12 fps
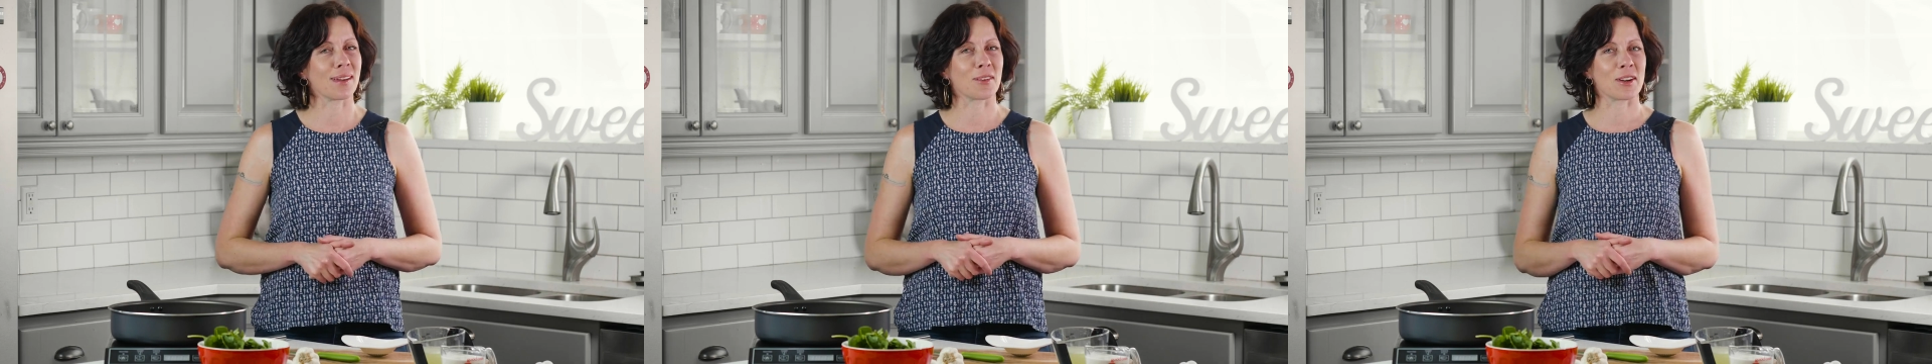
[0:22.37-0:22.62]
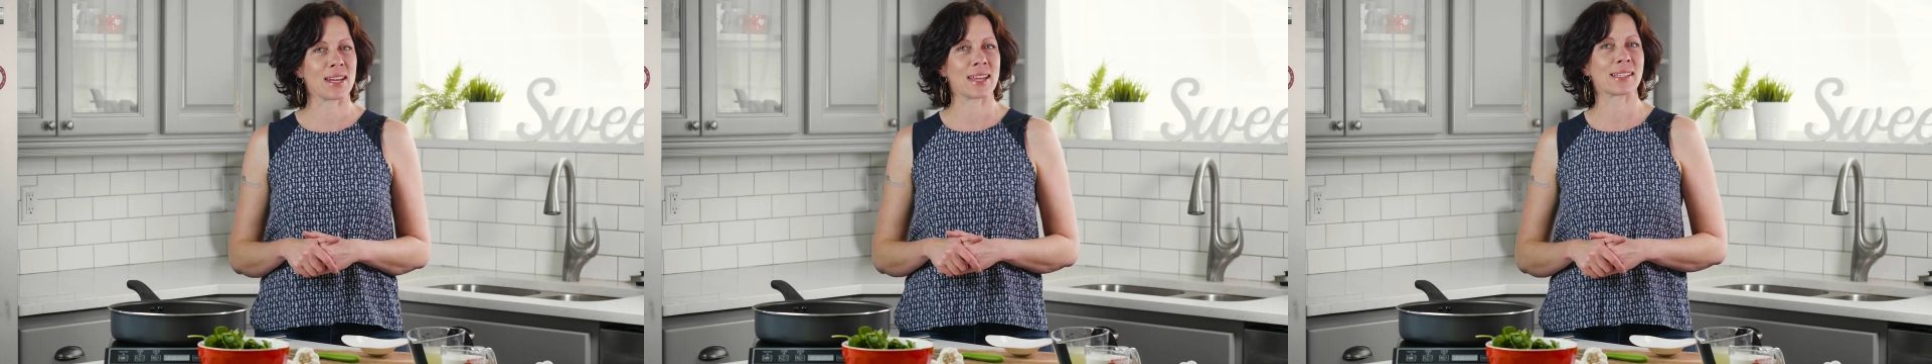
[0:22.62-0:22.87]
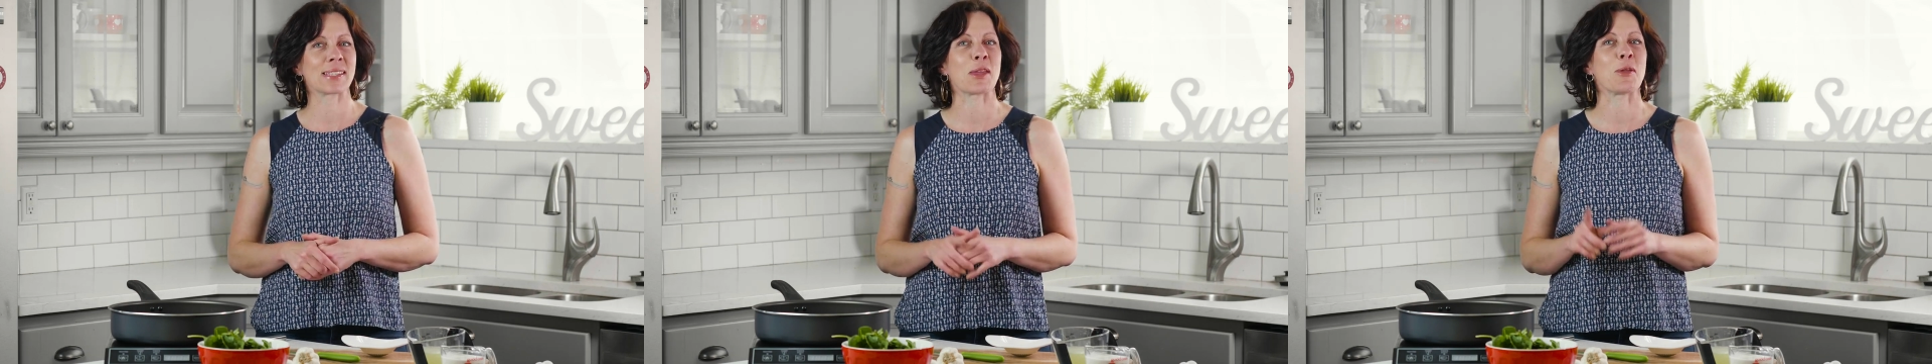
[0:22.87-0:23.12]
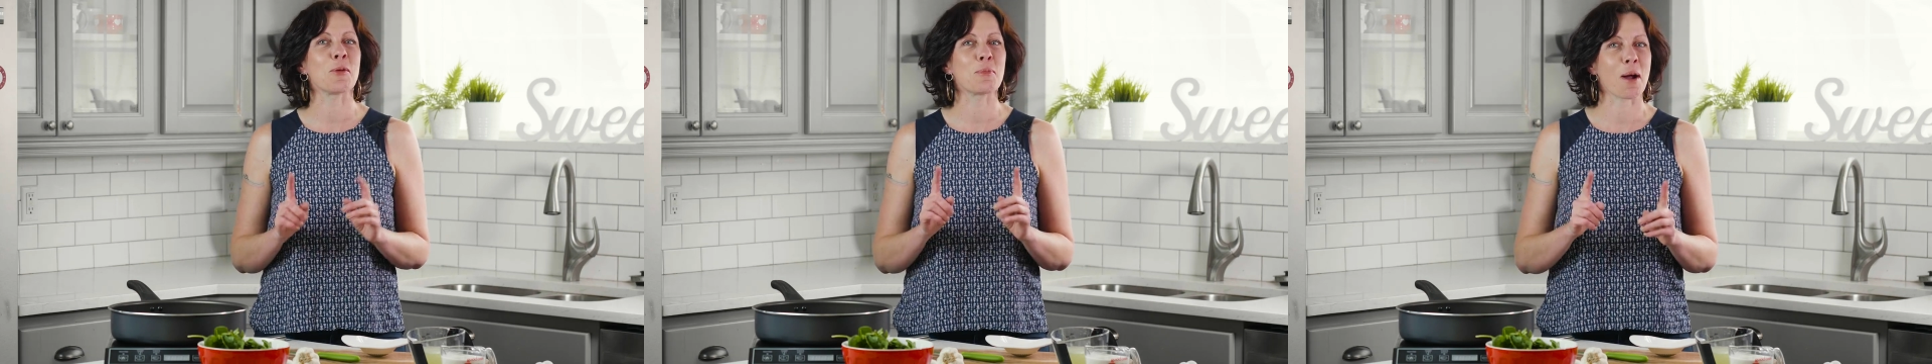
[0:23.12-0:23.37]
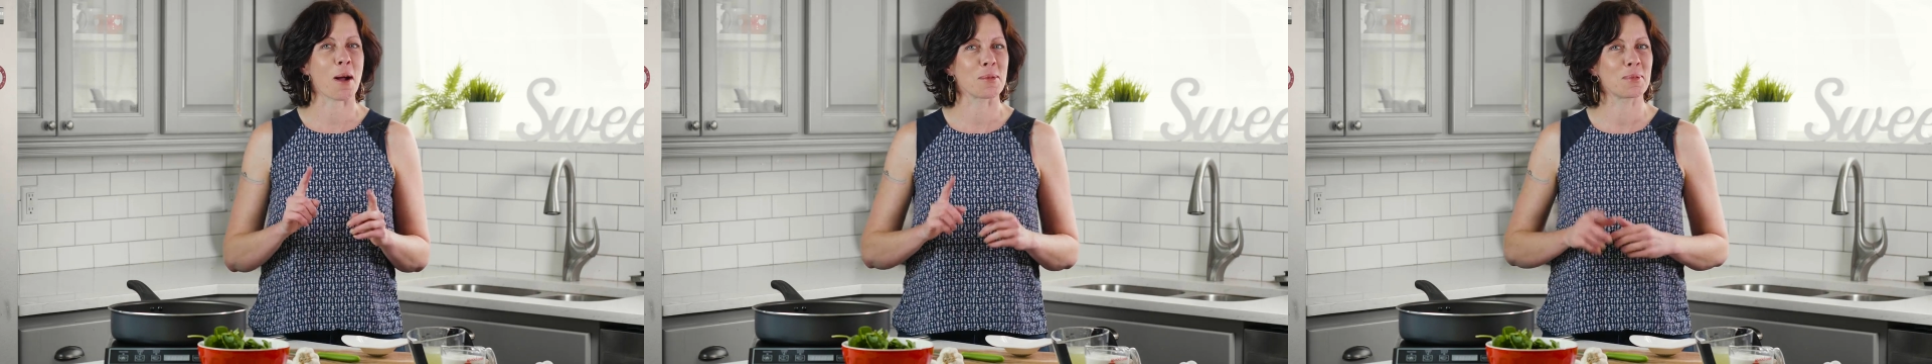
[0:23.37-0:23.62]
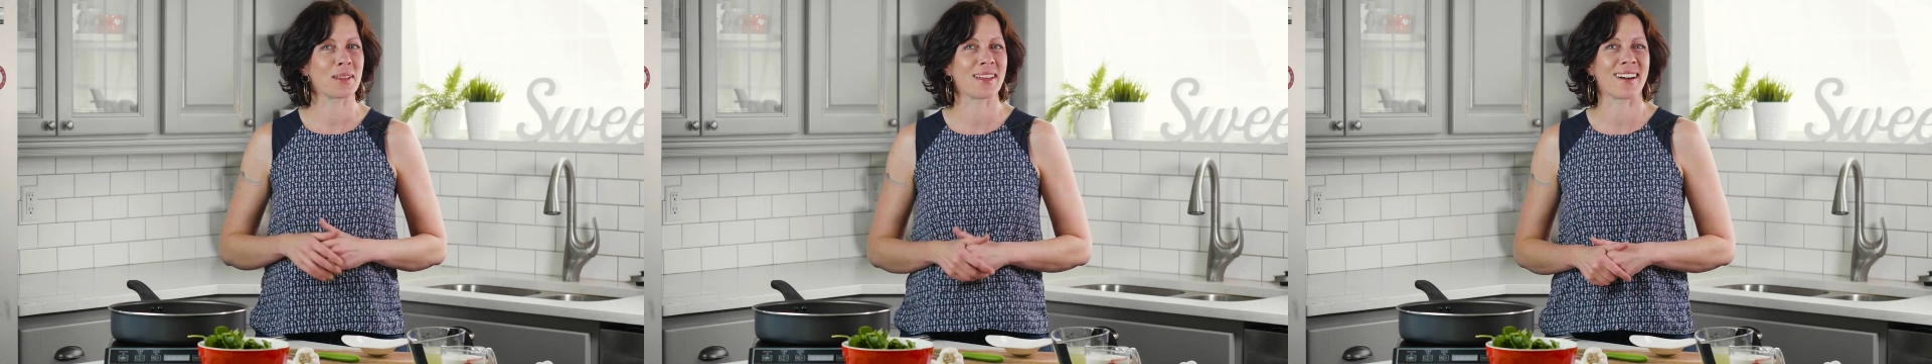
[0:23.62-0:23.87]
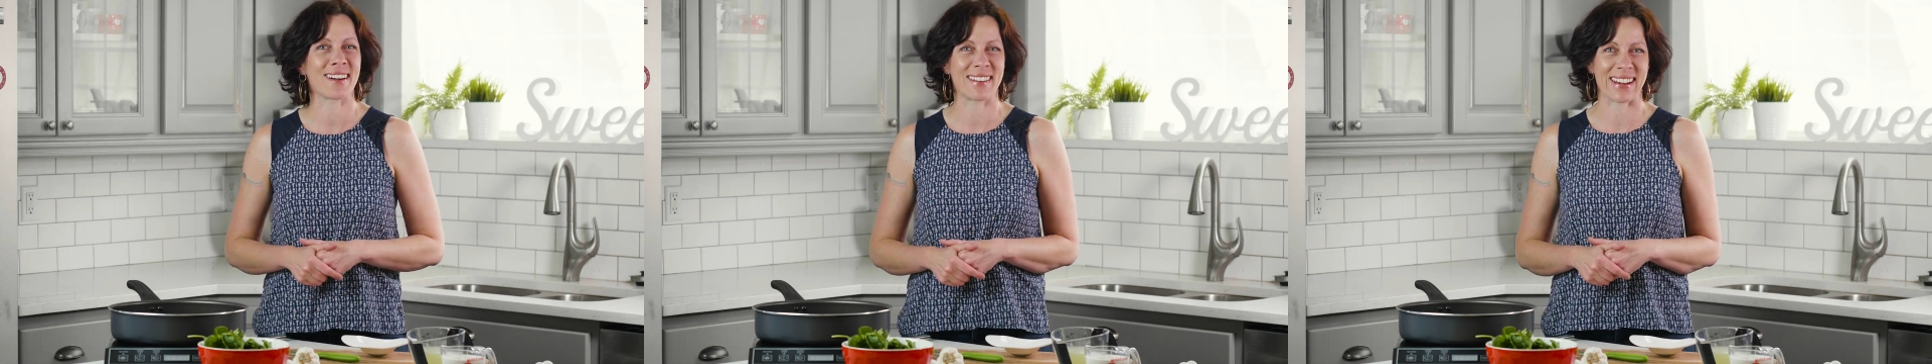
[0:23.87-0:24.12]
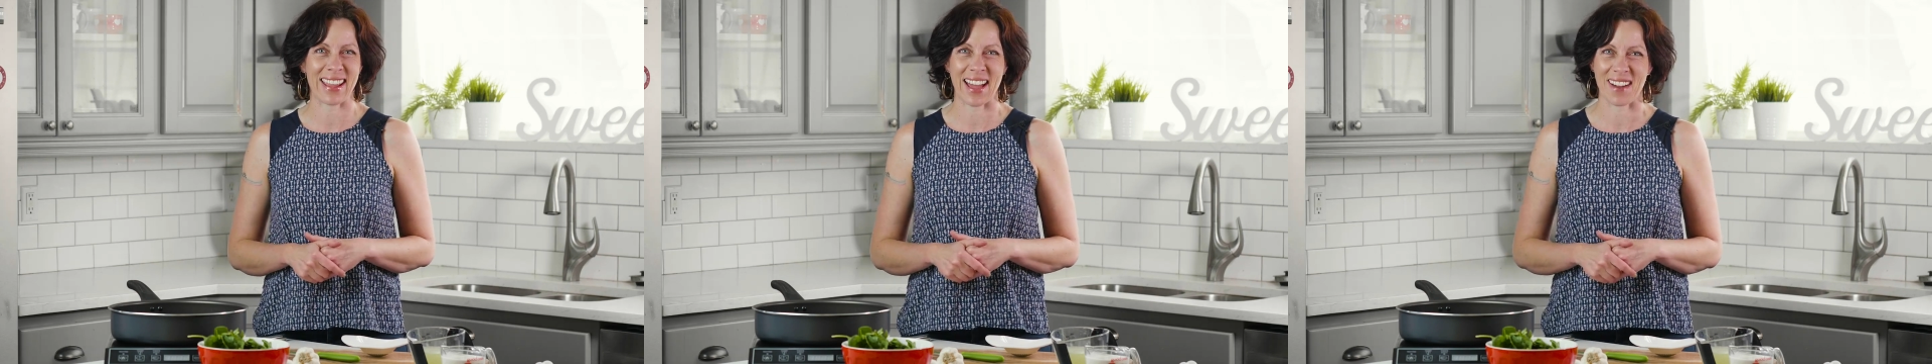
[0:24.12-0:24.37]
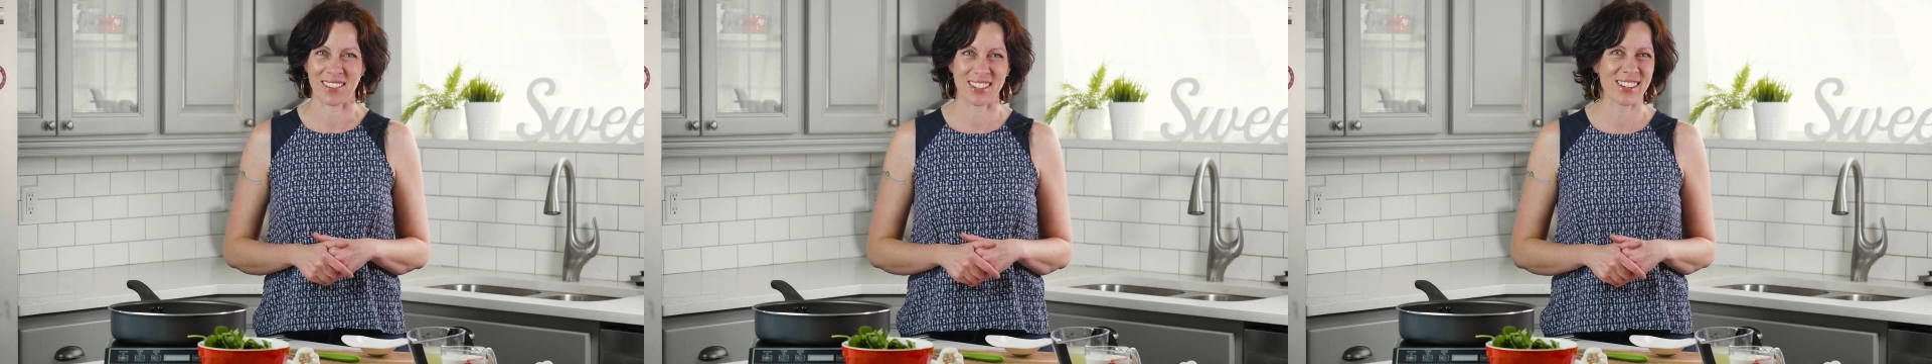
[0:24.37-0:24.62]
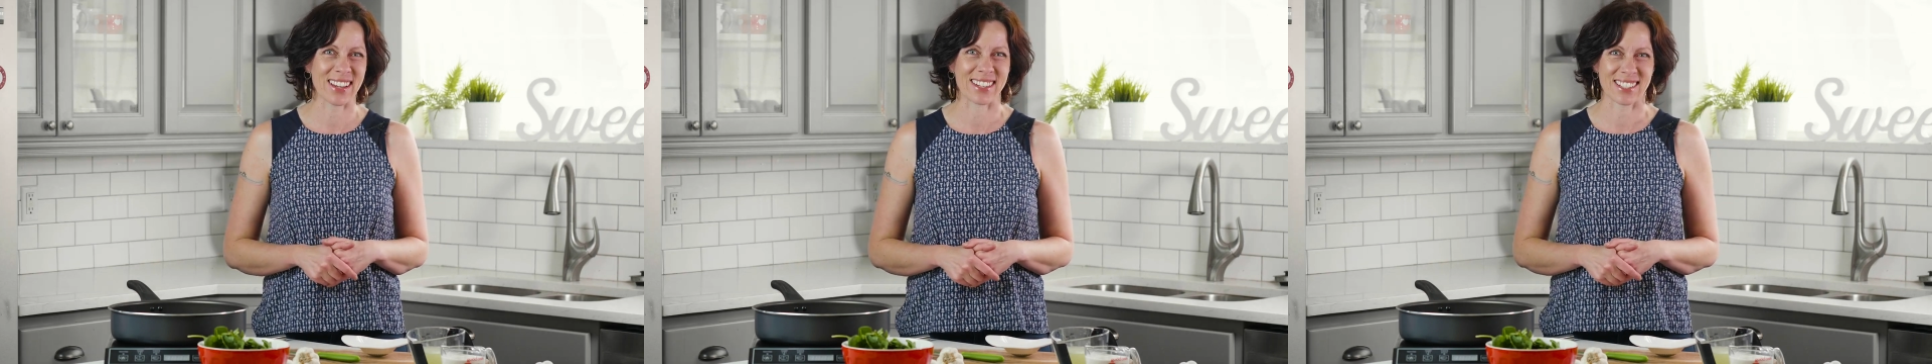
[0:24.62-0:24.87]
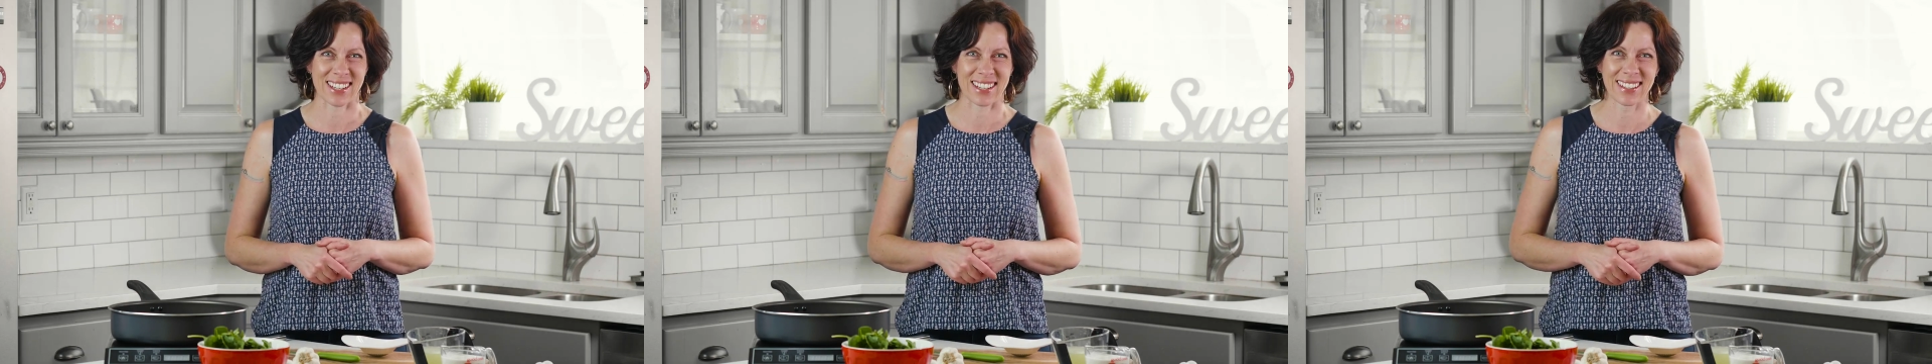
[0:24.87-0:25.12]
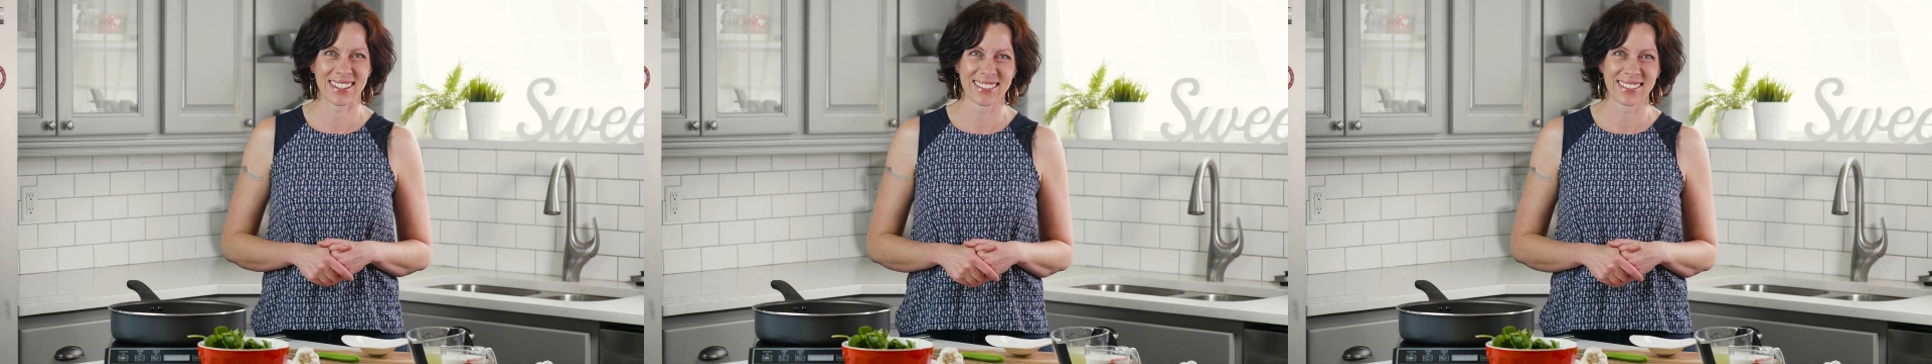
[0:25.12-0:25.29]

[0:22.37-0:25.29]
ingredients that you probably already have in your kitchen.